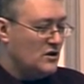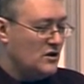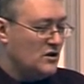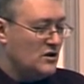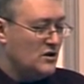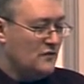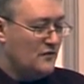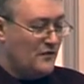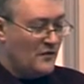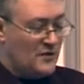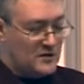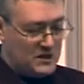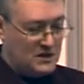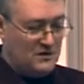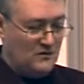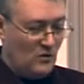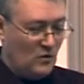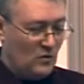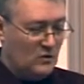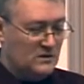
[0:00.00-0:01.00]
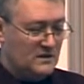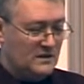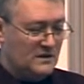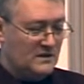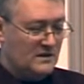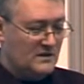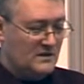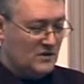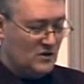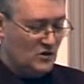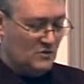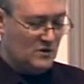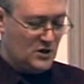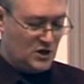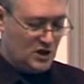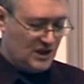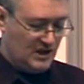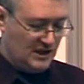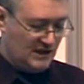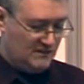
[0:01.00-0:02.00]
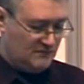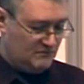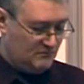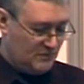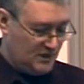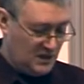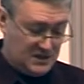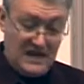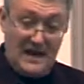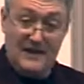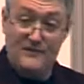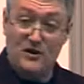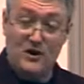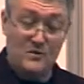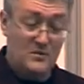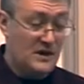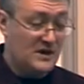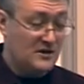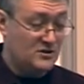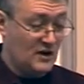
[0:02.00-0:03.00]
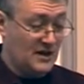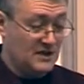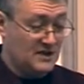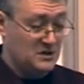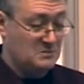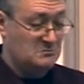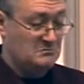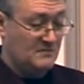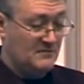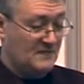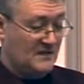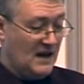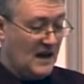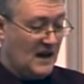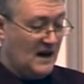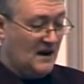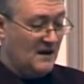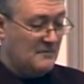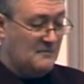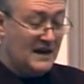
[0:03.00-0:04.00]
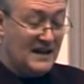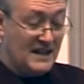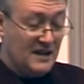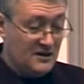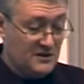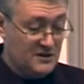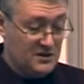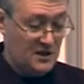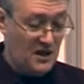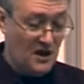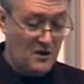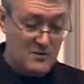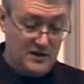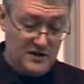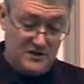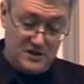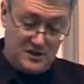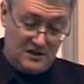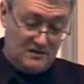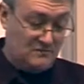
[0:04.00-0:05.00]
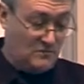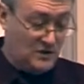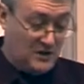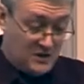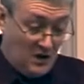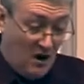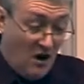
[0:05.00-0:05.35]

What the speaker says: you first of all, your machine doesn't have an IP address. Many years ago, we used to